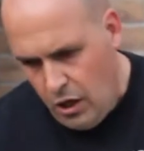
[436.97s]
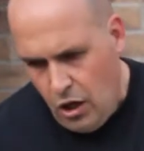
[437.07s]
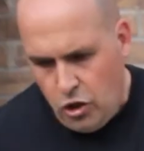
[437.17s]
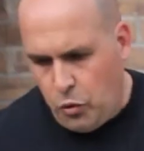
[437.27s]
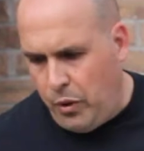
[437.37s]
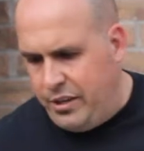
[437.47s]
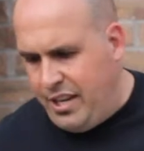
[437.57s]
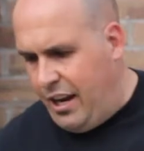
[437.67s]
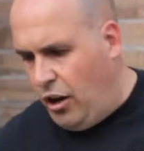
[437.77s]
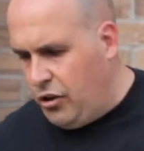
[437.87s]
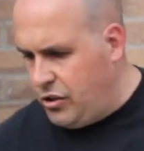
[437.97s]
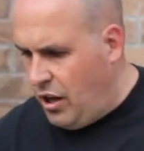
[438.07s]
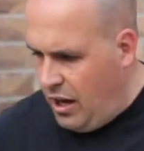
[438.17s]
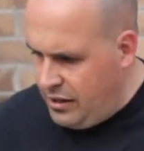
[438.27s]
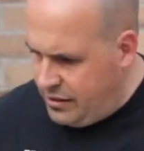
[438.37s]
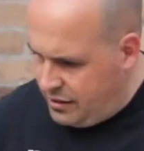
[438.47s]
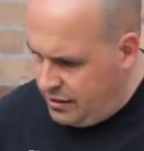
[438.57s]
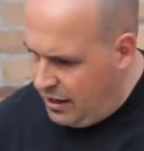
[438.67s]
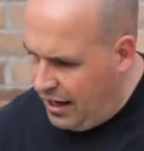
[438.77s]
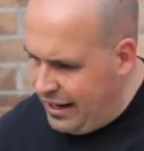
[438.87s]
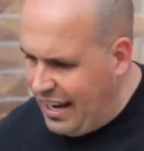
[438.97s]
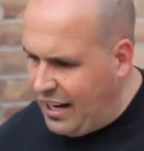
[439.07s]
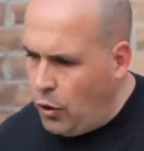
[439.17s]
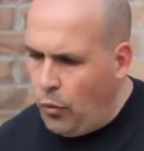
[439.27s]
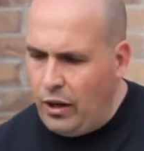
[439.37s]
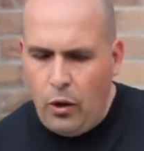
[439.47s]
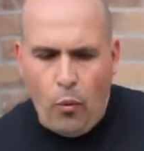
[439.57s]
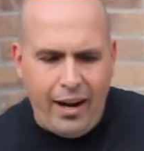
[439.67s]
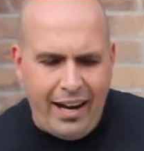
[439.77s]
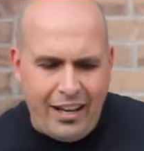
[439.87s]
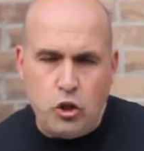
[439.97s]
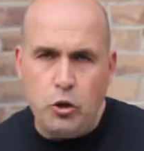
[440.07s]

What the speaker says: So we're gonna take our sauce. Again, I don't really want too